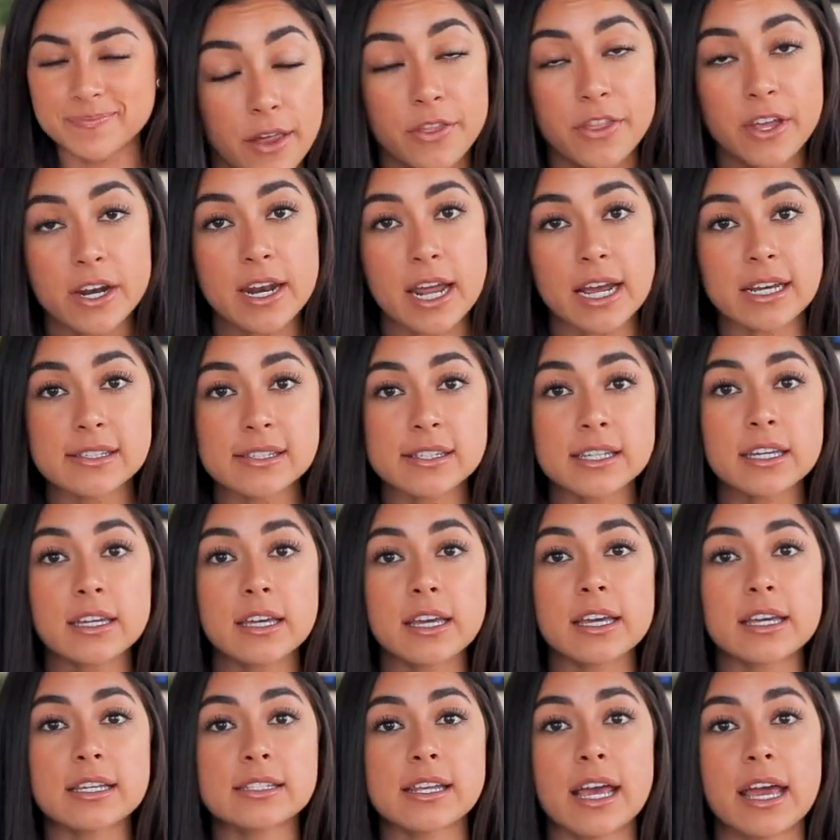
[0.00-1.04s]
The next thing
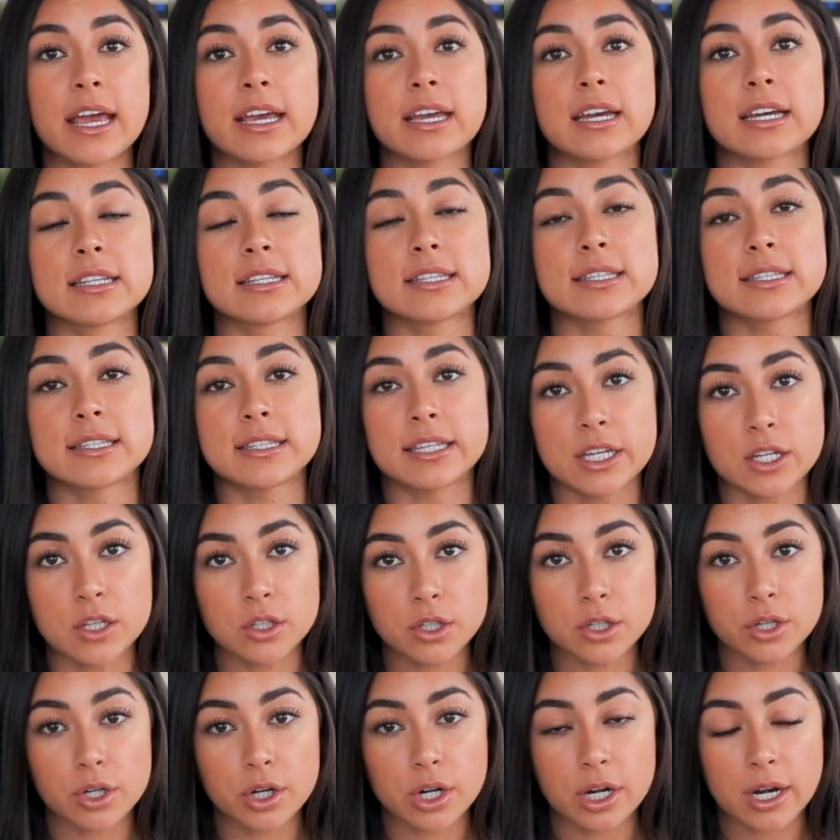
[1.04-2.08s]
is a
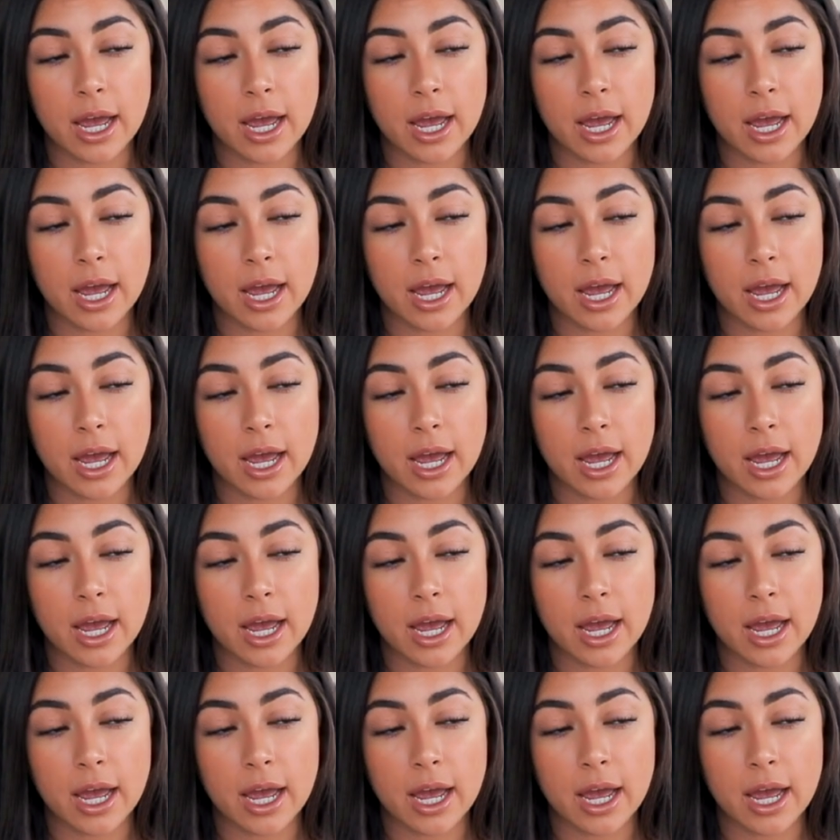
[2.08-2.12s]
concealer.